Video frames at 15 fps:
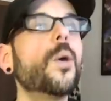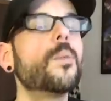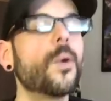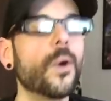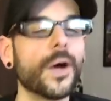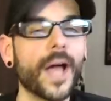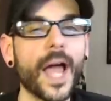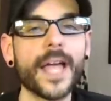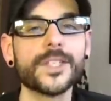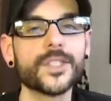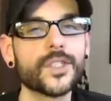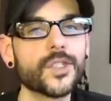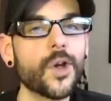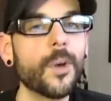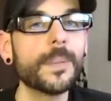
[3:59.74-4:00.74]
boy, I had
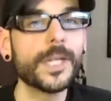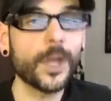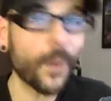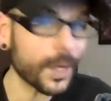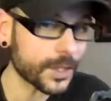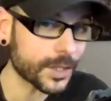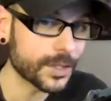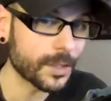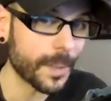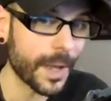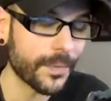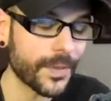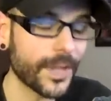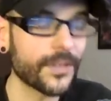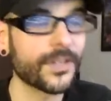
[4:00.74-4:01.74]
so many questions
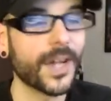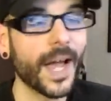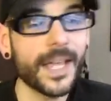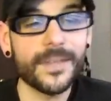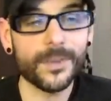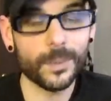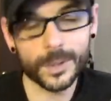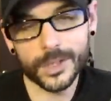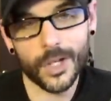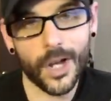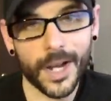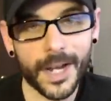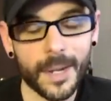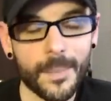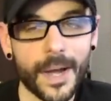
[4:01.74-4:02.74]
about this, and I even was
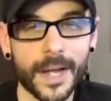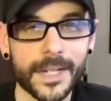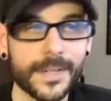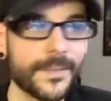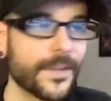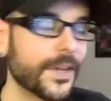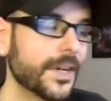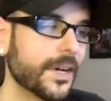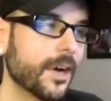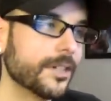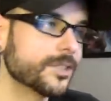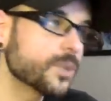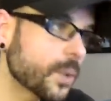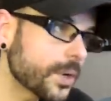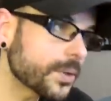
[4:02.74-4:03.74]
talking about it
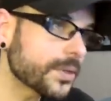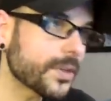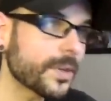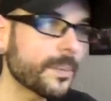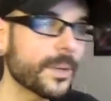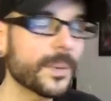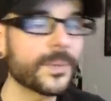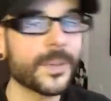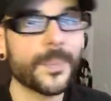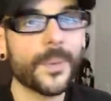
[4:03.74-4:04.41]
on Twitter a little bit with the